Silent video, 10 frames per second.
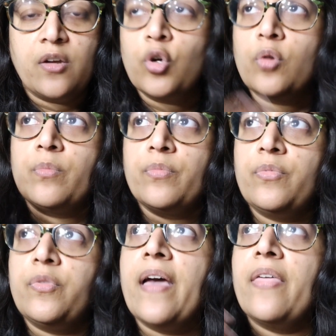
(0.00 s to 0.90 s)
or
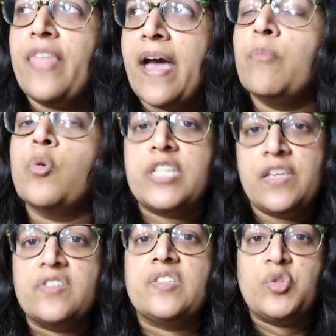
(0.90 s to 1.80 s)
that
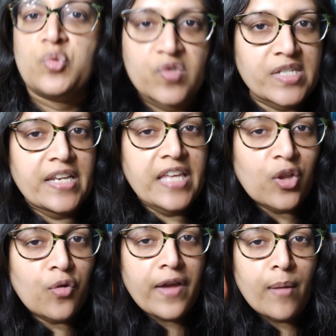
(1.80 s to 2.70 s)
motif is used on
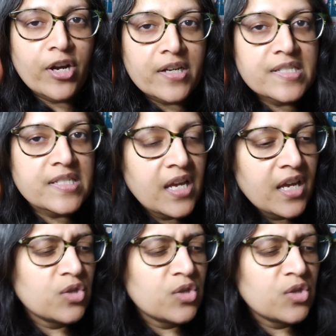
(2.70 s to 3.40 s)
yellow fabrics.